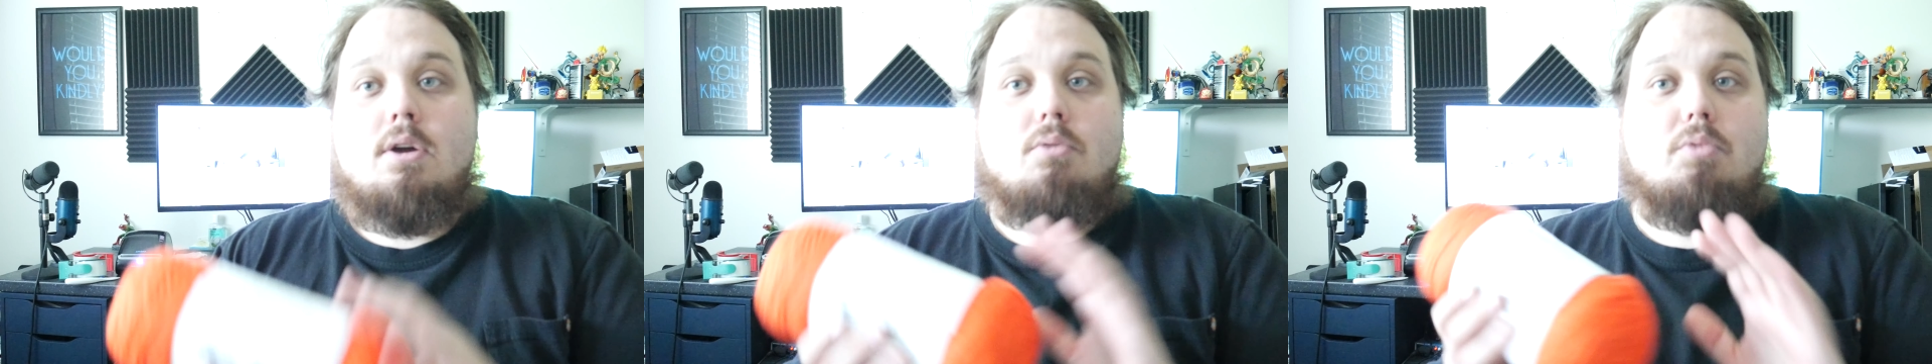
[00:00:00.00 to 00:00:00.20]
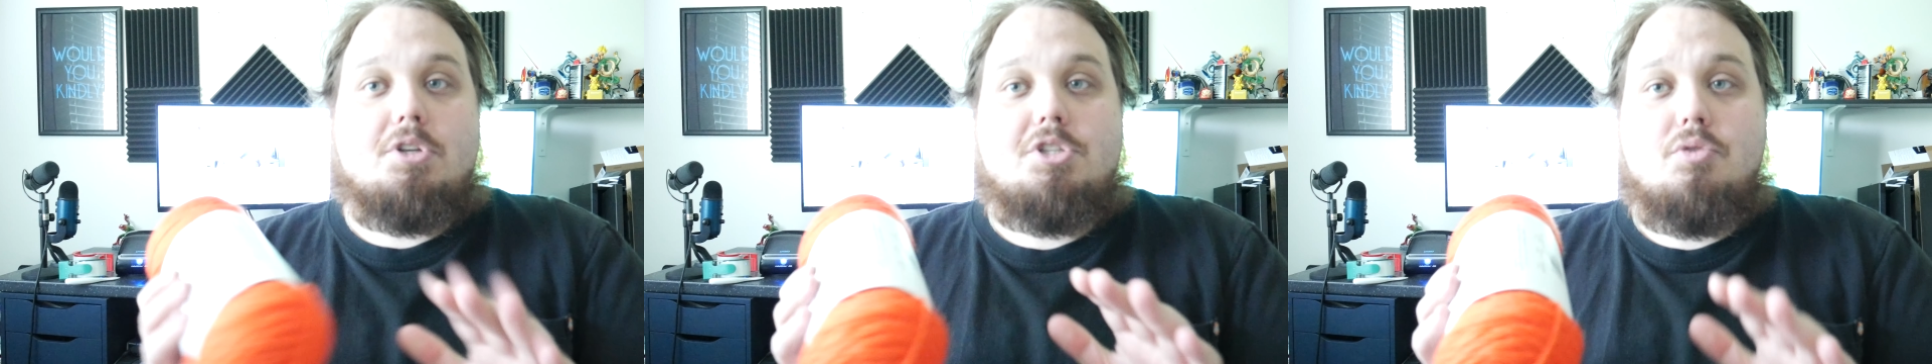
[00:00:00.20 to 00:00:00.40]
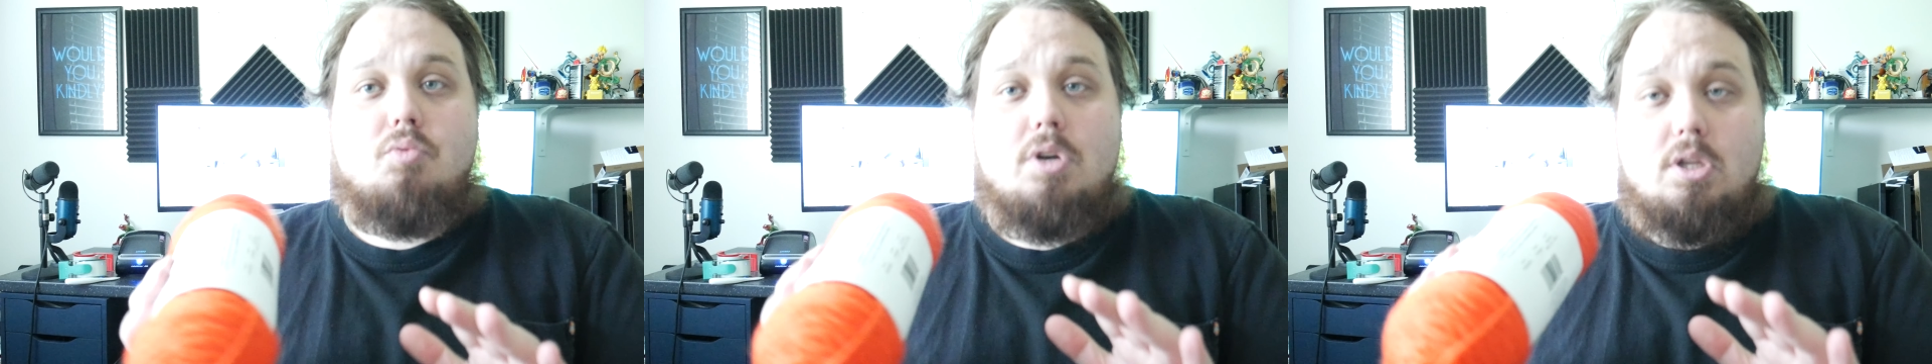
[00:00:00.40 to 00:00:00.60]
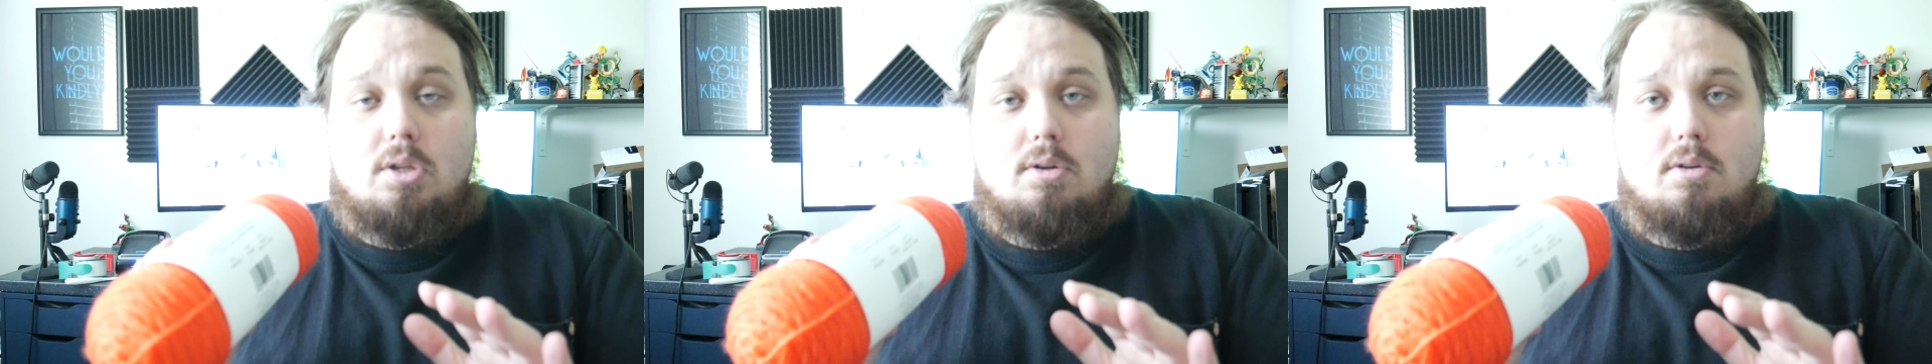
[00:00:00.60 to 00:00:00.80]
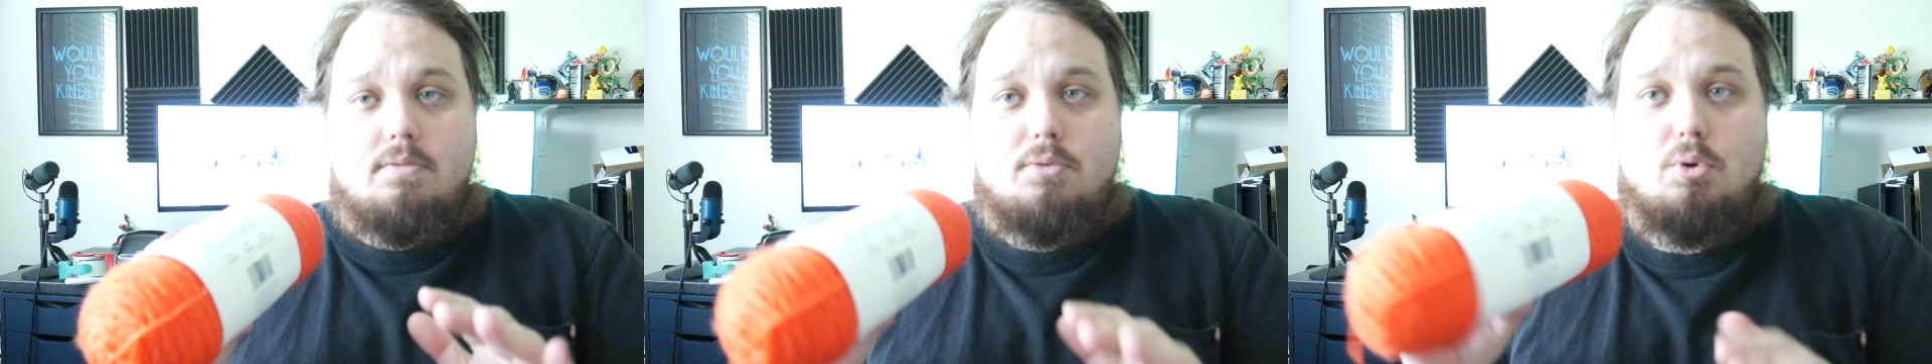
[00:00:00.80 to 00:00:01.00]
what you want to
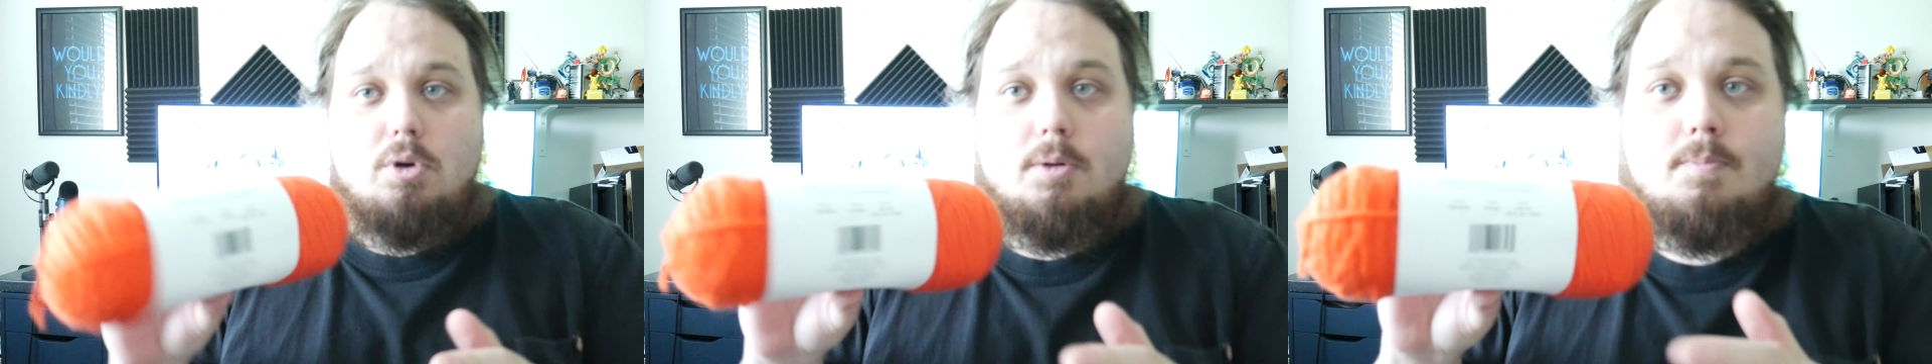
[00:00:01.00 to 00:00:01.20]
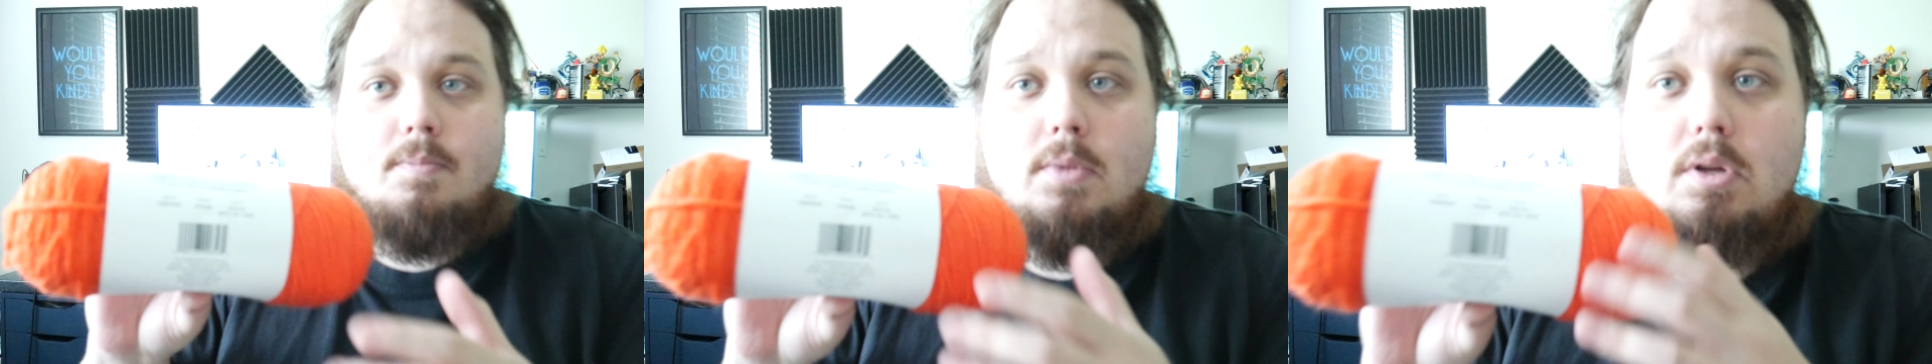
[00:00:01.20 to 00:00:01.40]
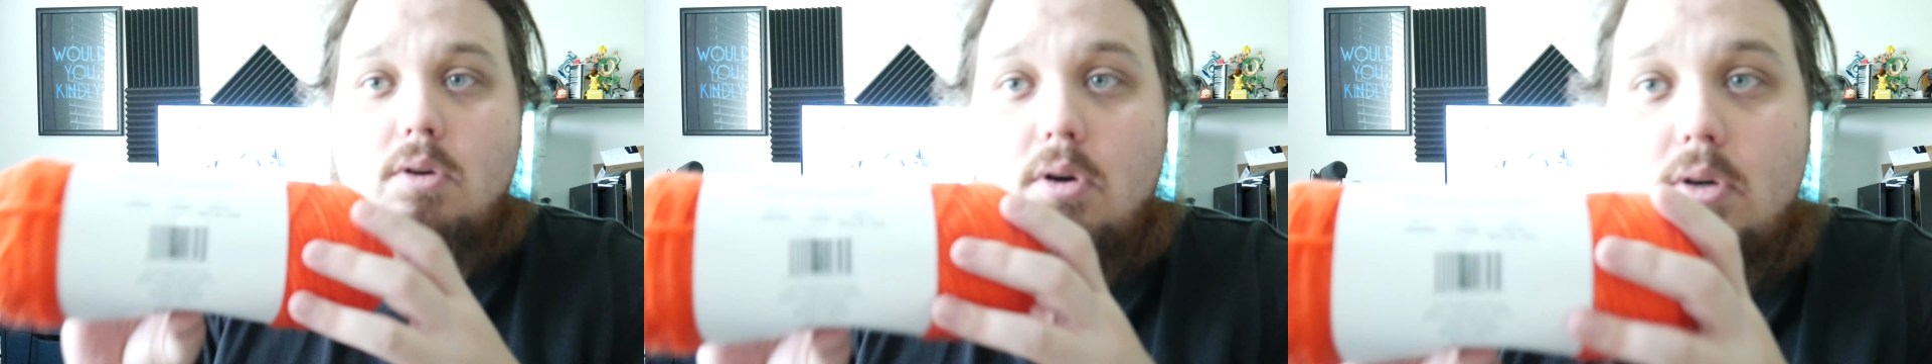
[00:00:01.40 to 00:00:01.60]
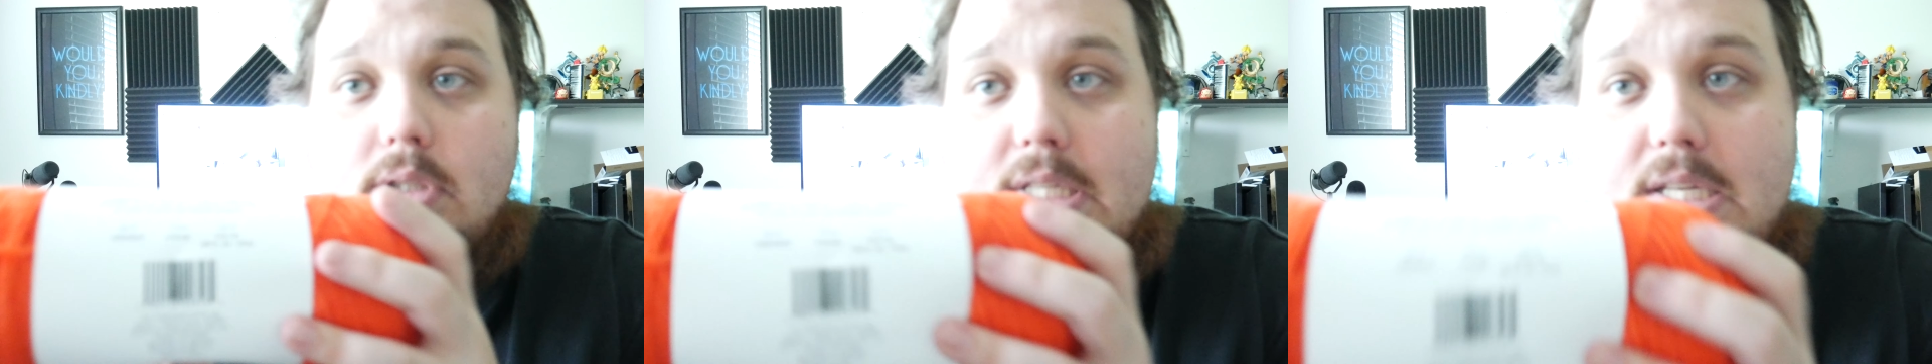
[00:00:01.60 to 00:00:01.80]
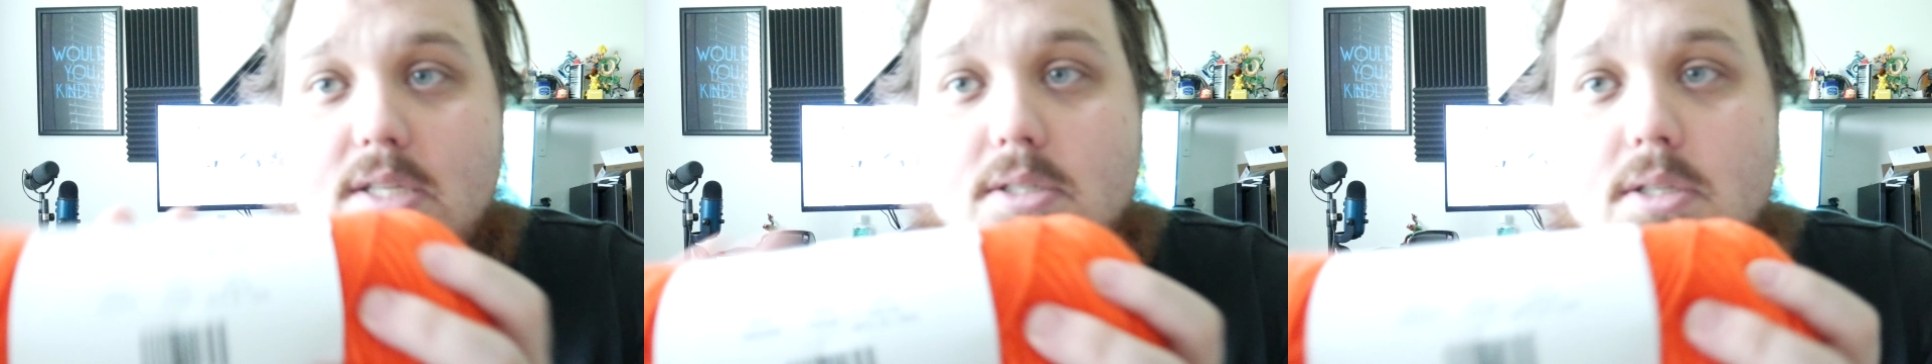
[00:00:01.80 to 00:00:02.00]
look for on
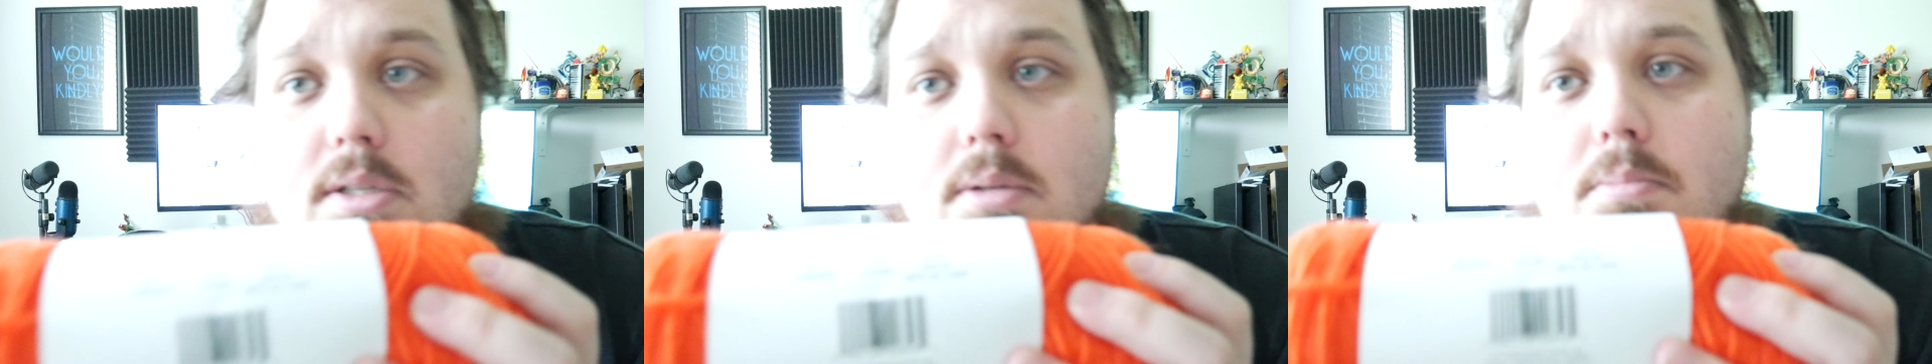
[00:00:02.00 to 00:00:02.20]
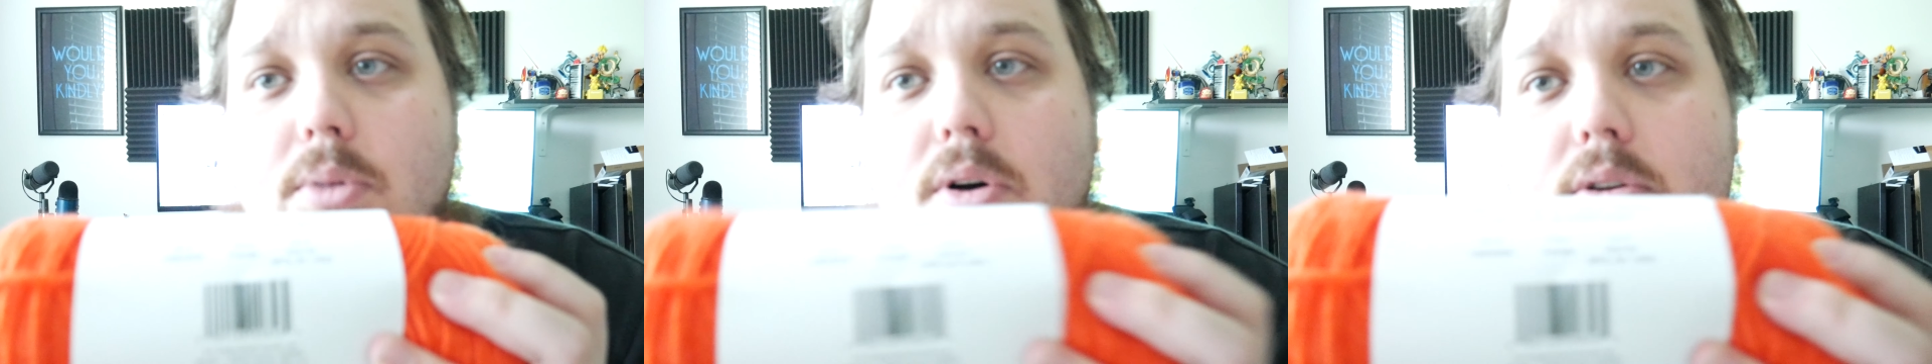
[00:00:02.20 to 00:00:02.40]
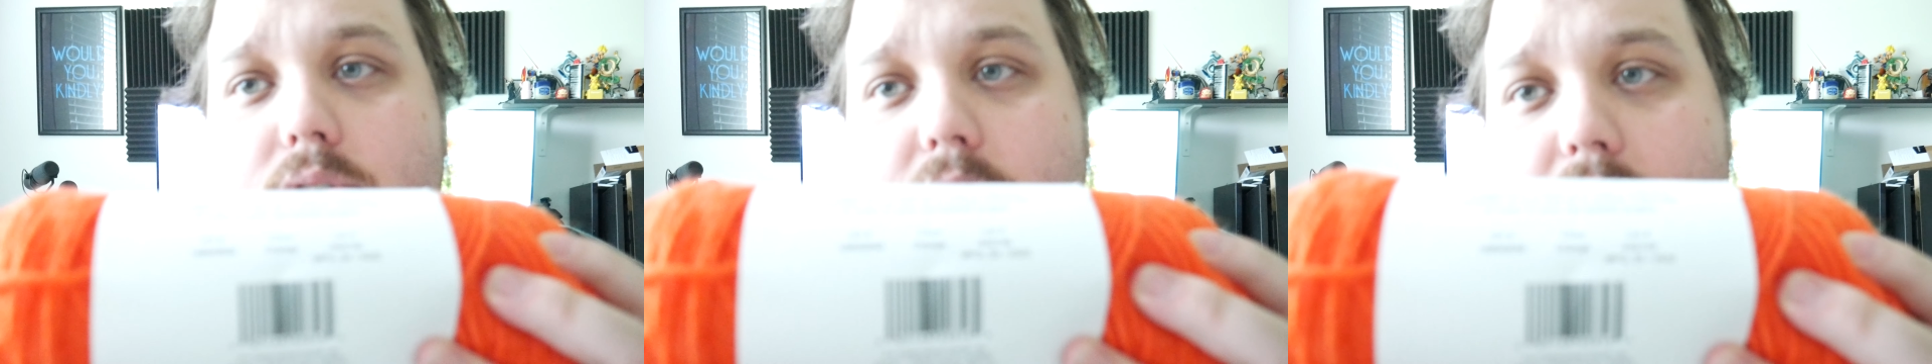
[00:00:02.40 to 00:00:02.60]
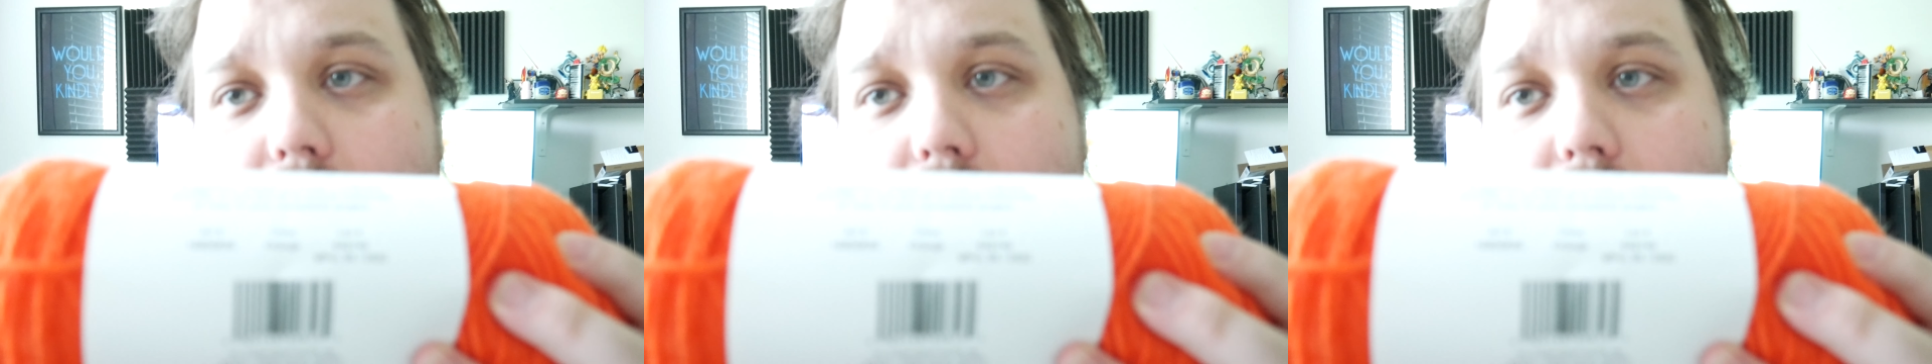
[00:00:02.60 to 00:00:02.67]
these balls of